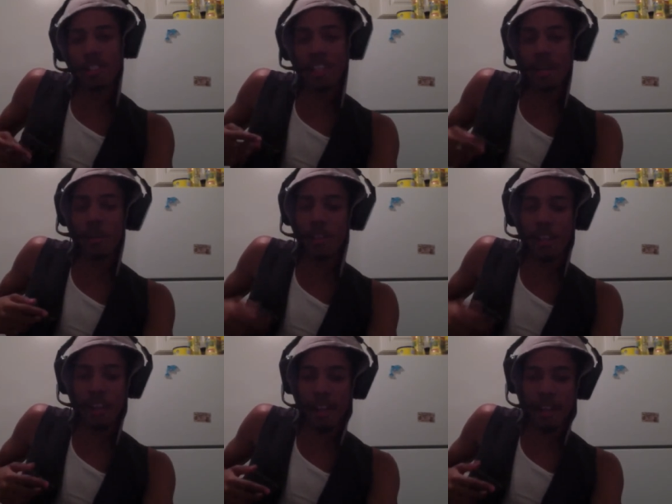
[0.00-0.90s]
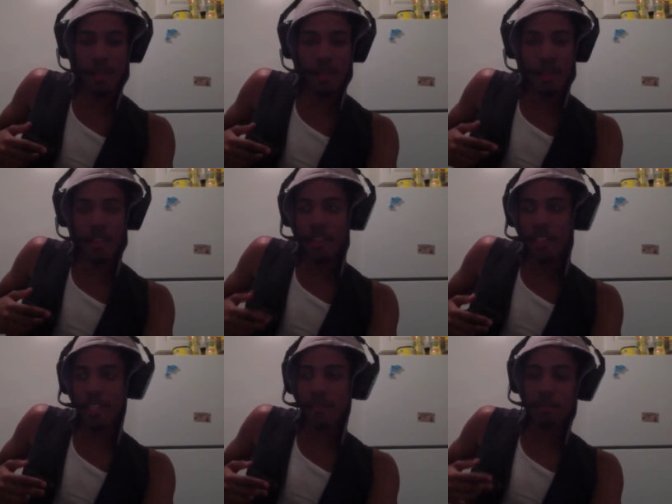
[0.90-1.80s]
to get where they're at.
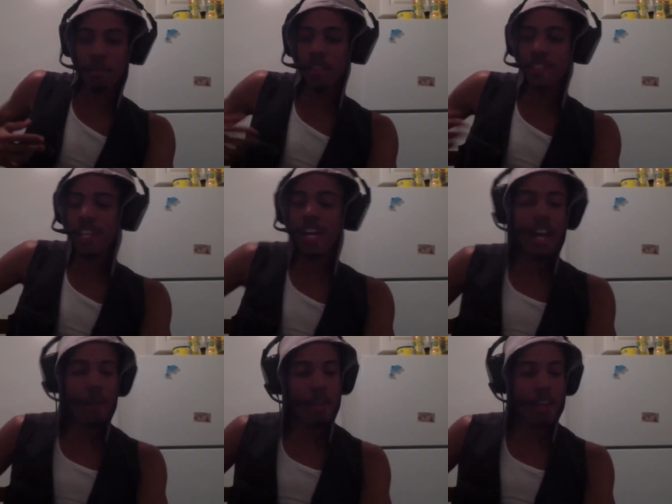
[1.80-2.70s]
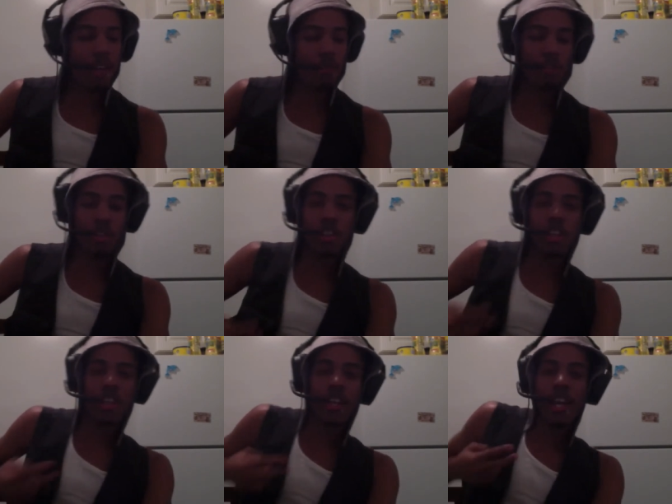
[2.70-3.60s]
They put time and effort
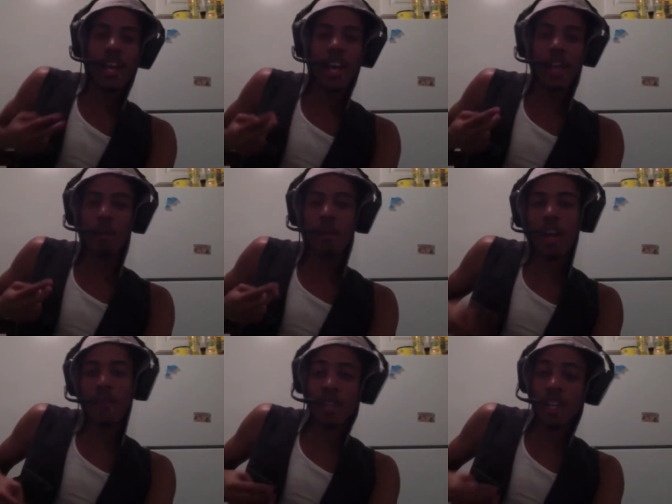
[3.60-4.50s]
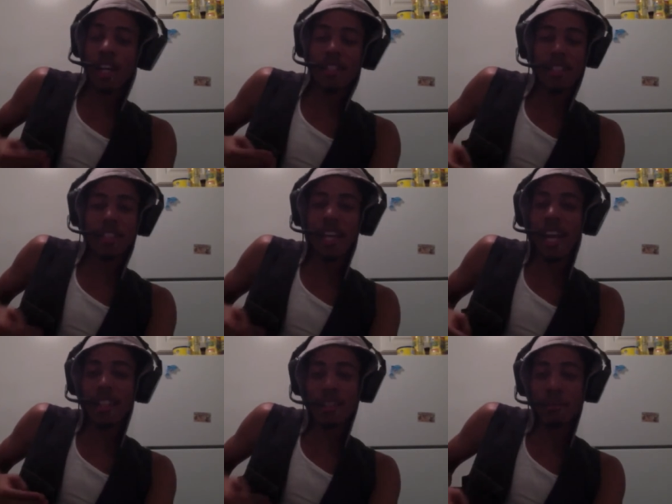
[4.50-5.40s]
and whatever content they
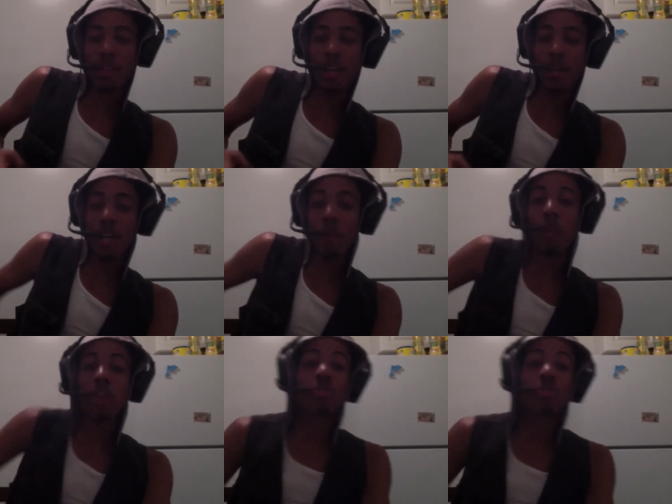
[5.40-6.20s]
had to put out, and they worked